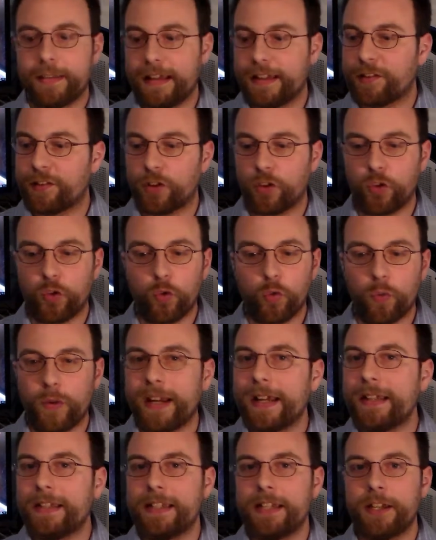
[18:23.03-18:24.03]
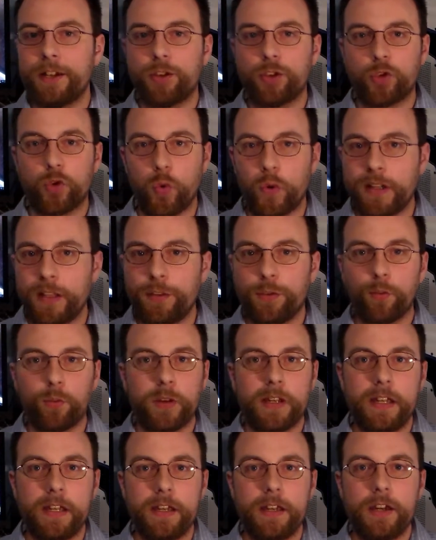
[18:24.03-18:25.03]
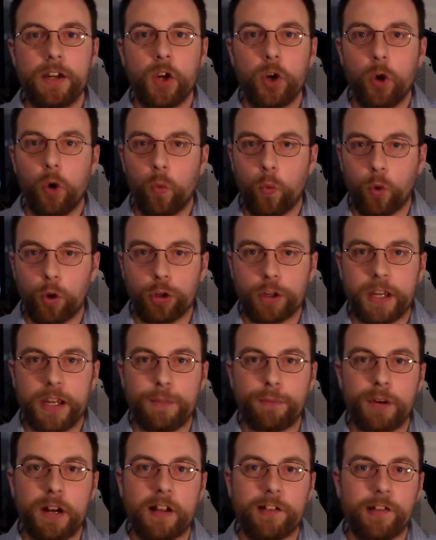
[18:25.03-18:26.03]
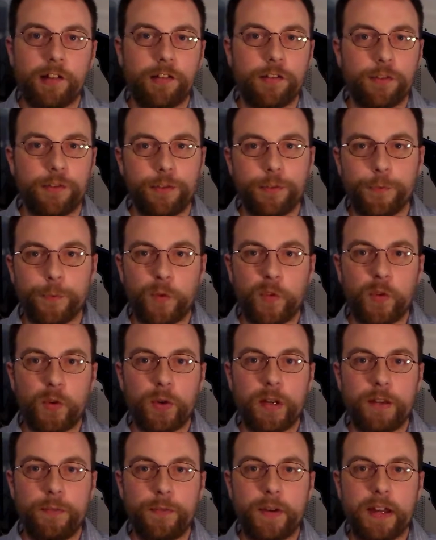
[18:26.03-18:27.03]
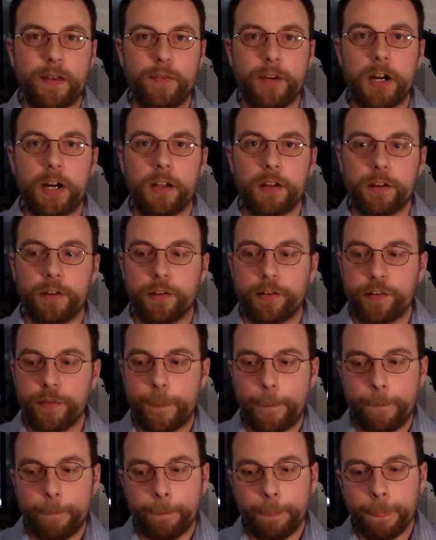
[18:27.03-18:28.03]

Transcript: That's a great deal. 23 working processors for $35.